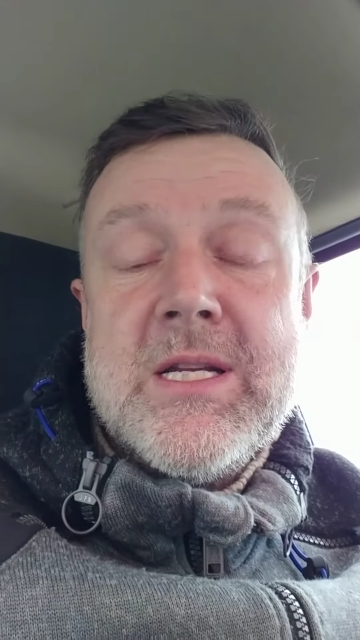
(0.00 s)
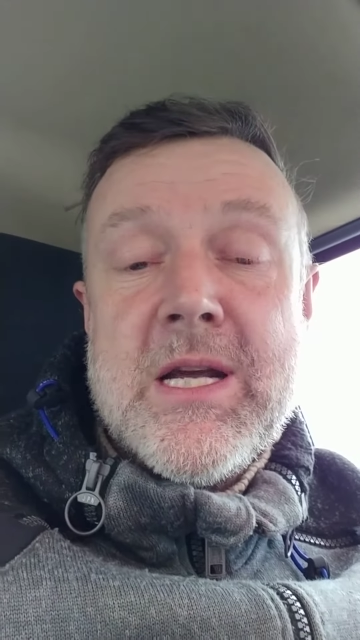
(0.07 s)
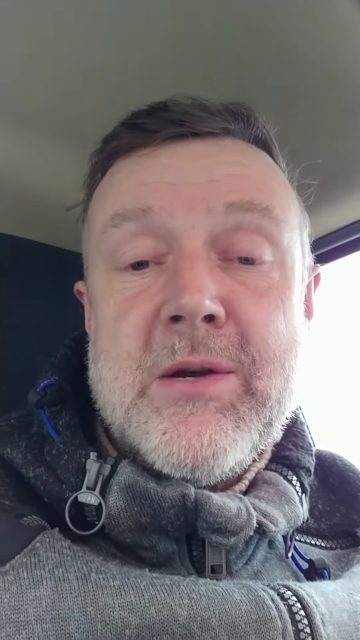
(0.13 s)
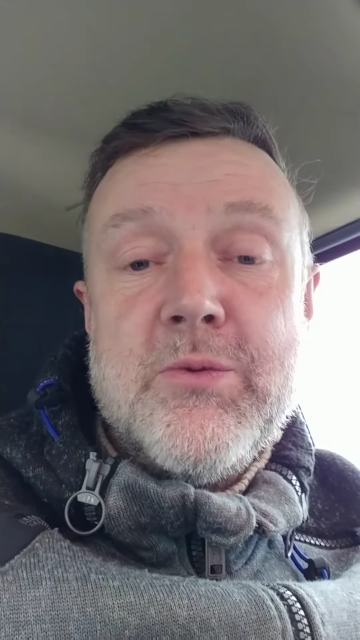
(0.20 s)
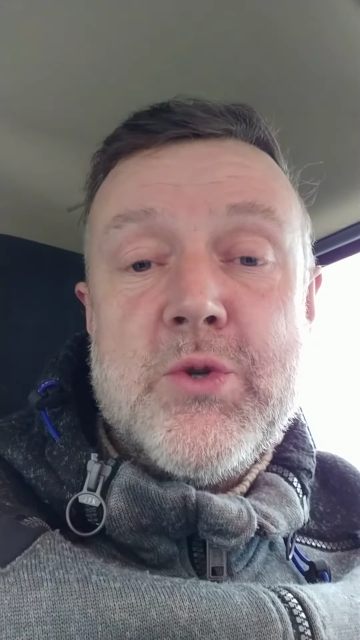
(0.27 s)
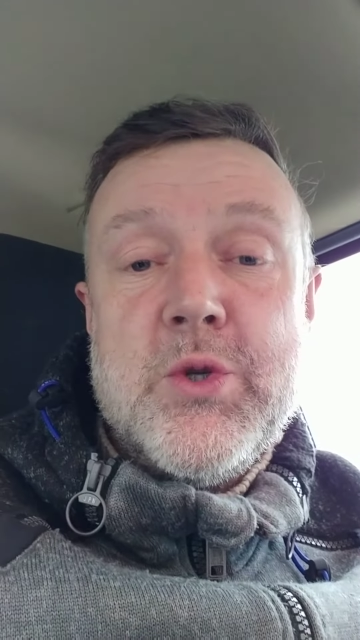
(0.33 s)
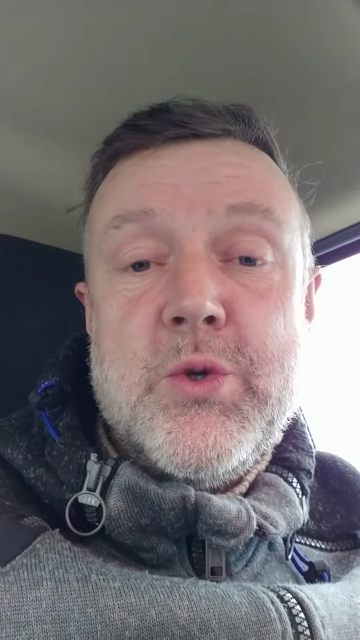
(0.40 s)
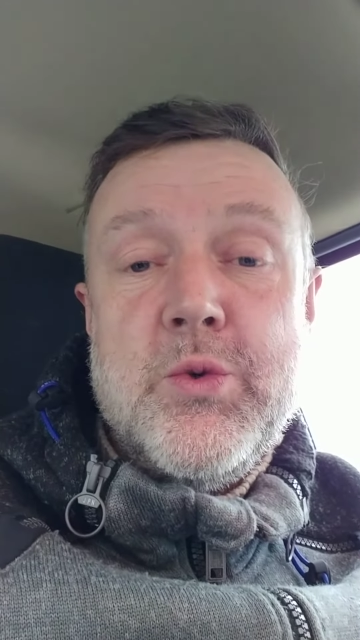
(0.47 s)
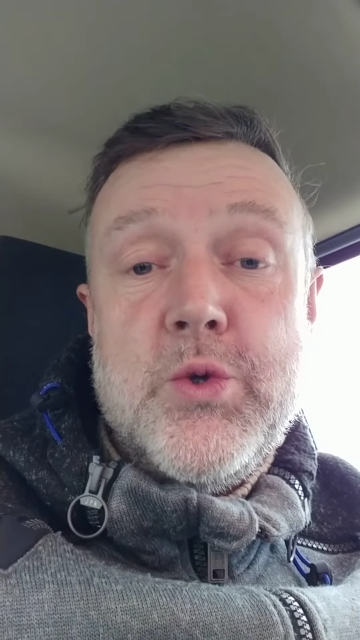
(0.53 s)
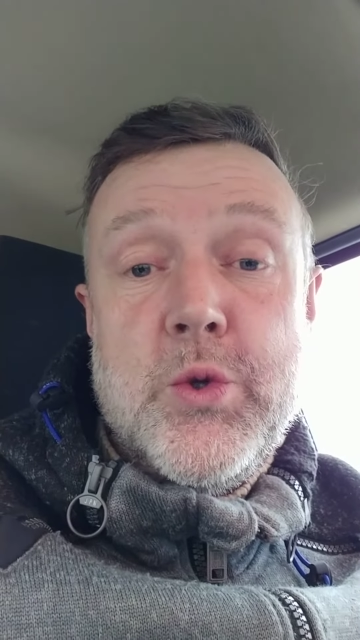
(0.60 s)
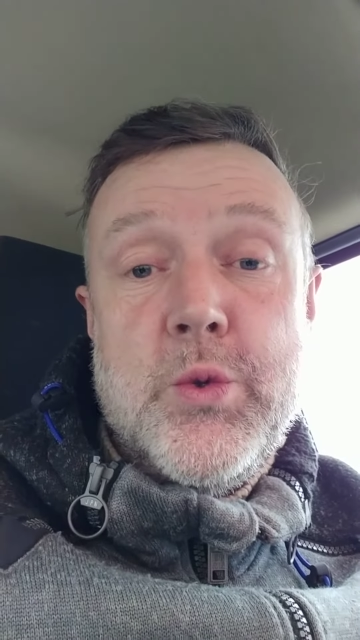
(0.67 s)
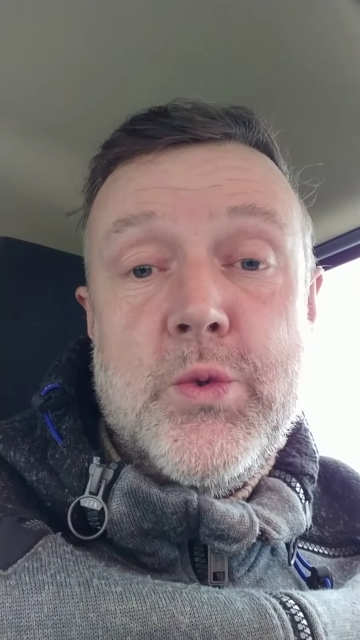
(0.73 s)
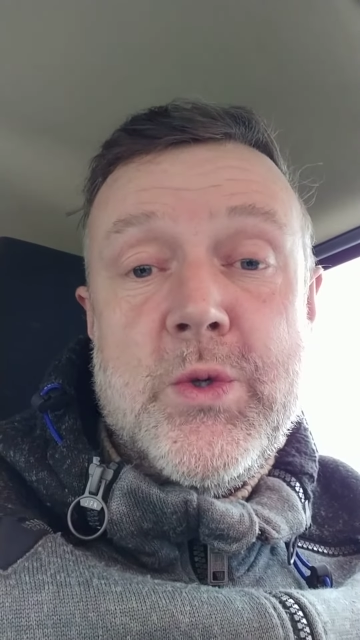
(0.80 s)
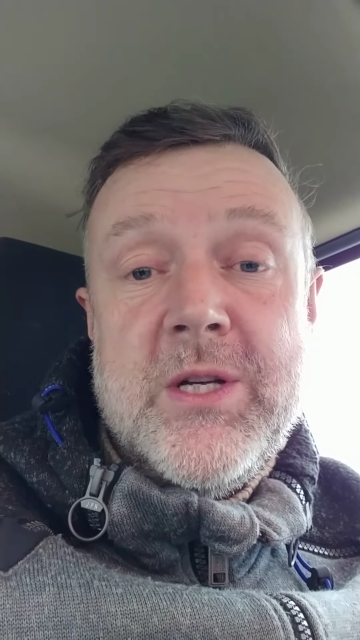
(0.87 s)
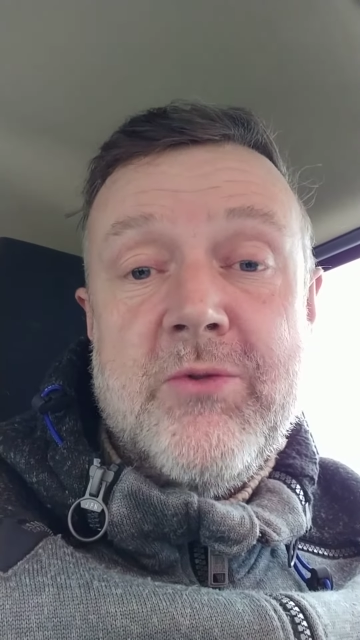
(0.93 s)
down to
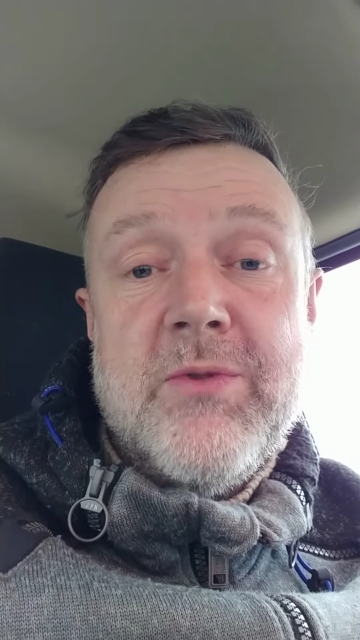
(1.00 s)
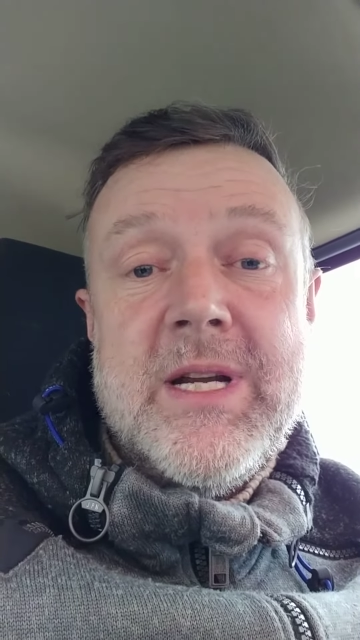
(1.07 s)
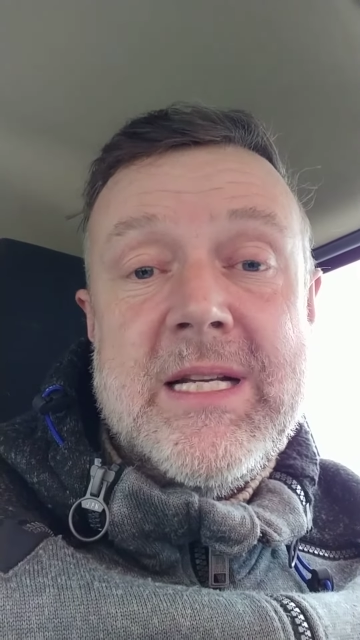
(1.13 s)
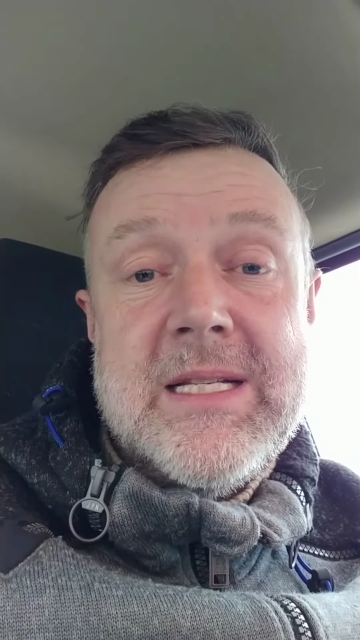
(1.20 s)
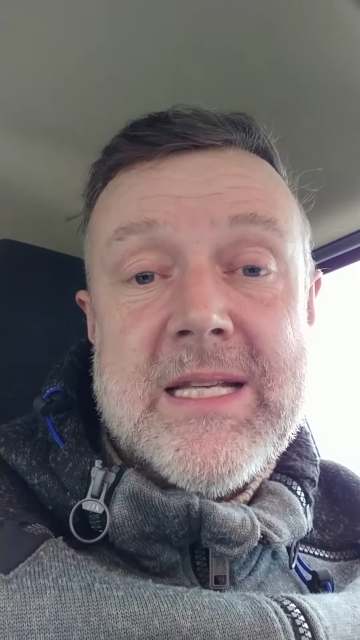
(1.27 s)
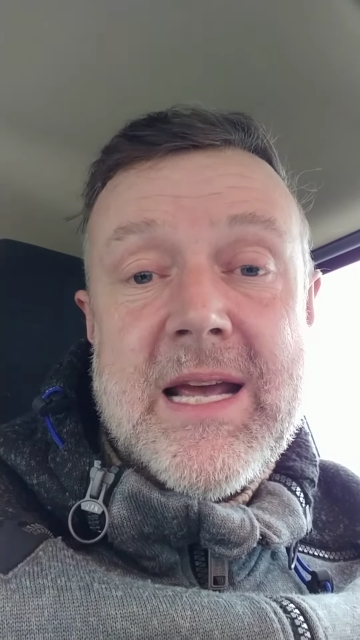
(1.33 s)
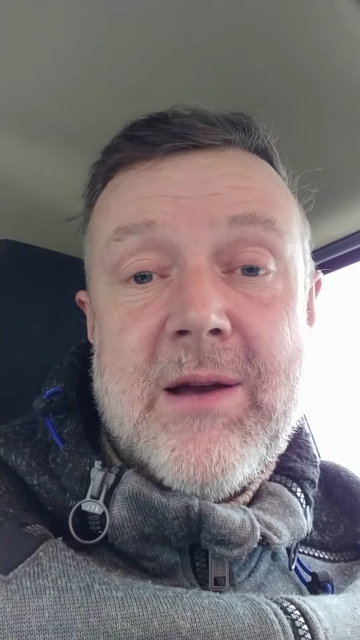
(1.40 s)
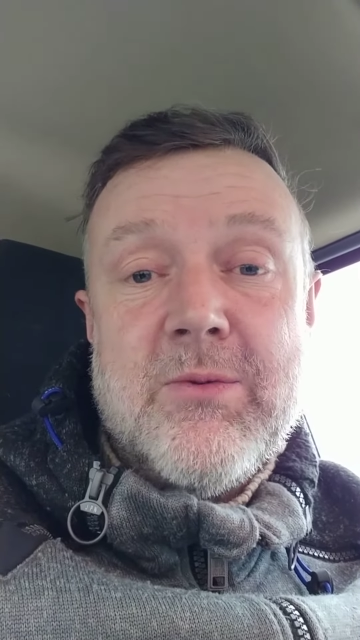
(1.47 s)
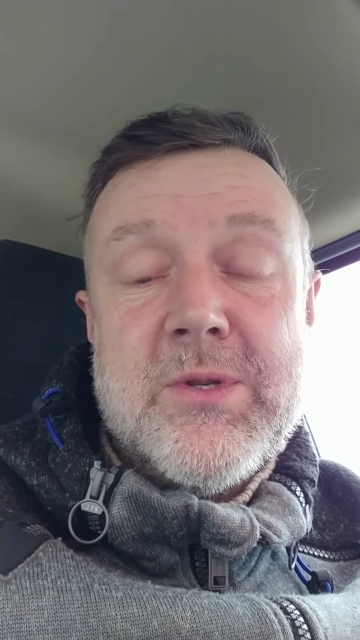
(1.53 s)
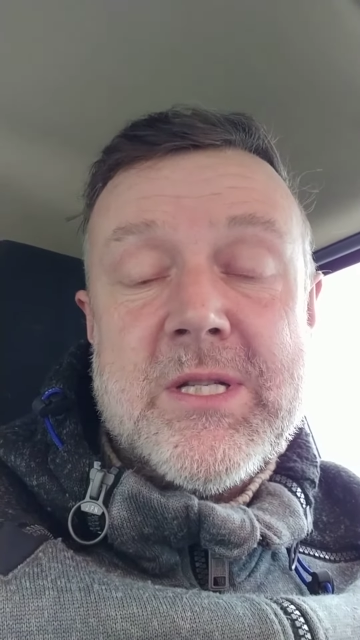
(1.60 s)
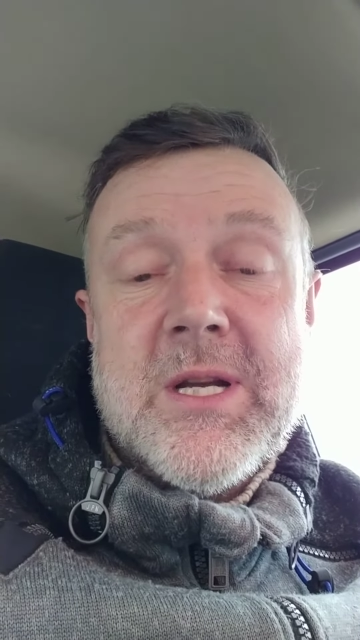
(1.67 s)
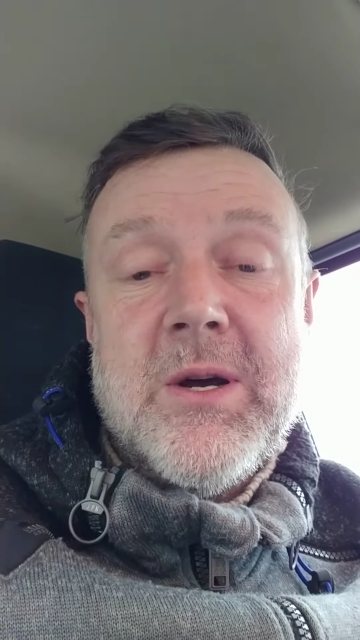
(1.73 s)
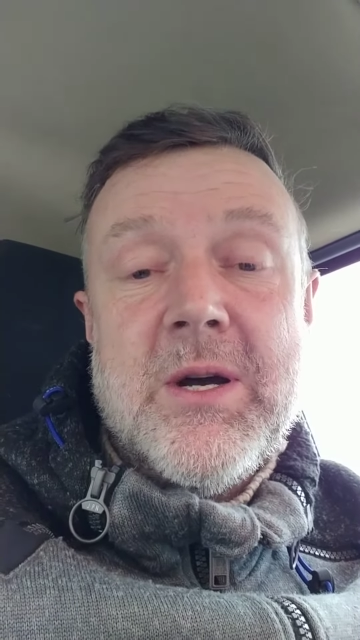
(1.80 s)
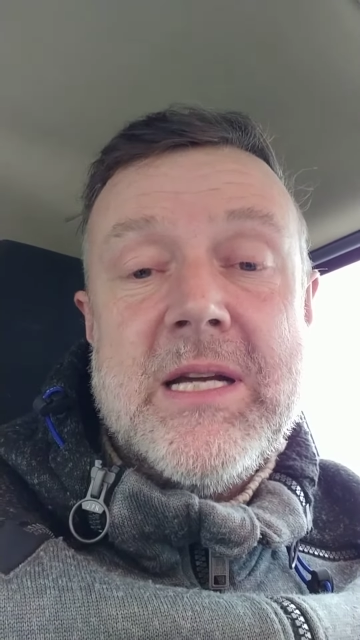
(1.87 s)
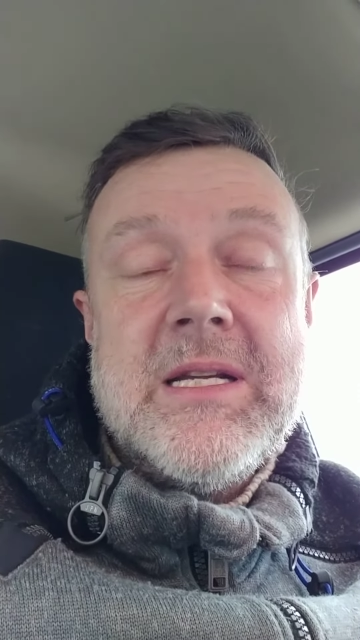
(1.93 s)
2 degrees
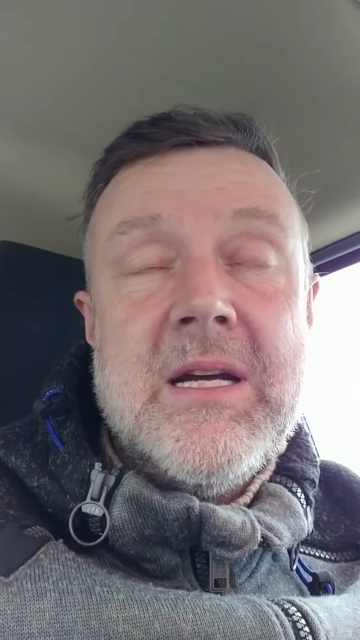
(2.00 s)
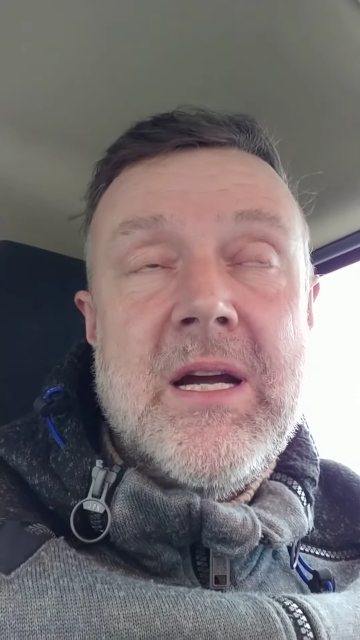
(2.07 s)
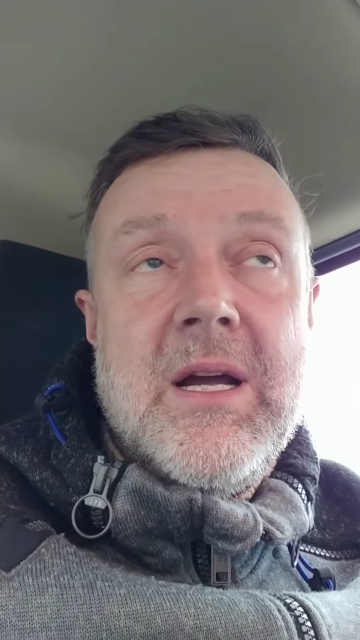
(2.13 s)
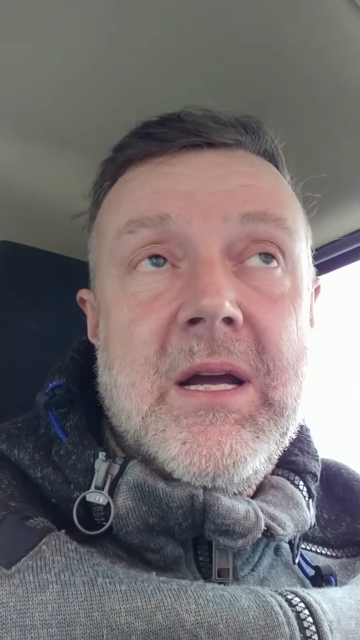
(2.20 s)
outside.